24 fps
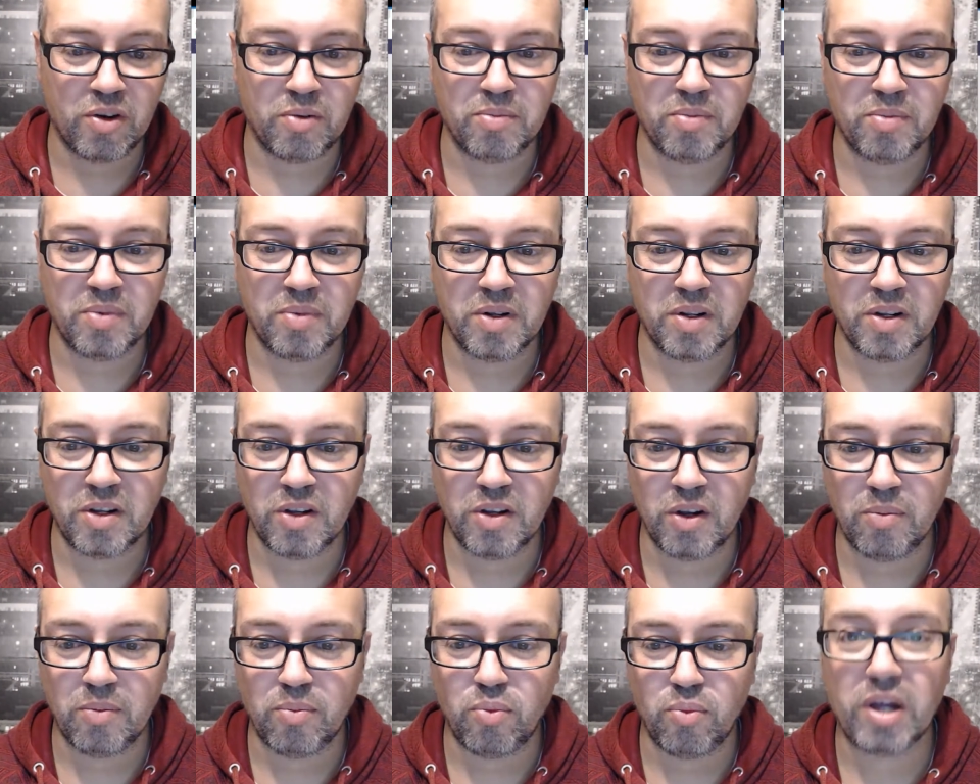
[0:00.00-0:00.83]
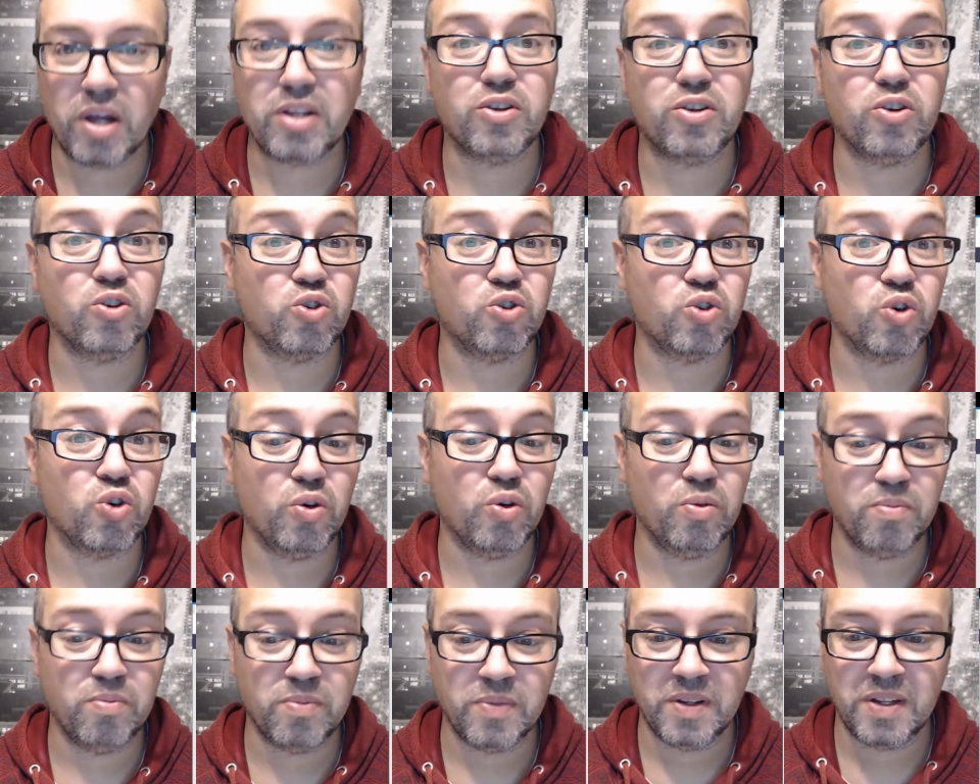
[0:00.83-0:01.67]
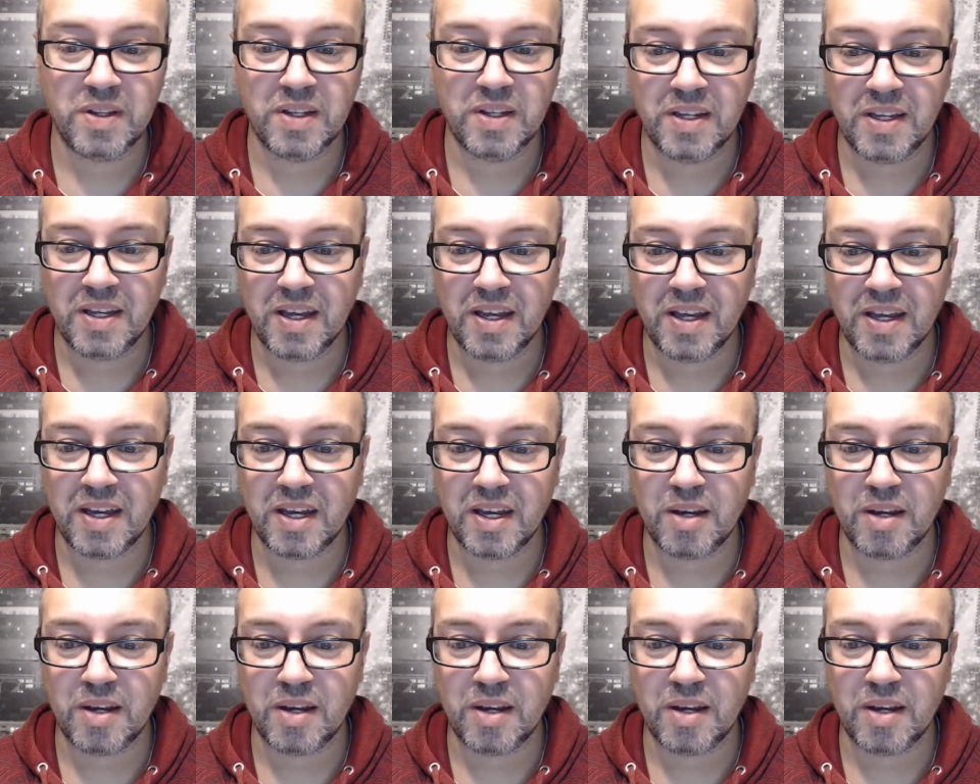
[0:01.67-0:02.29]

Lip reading: Le Boîte de Jeu, but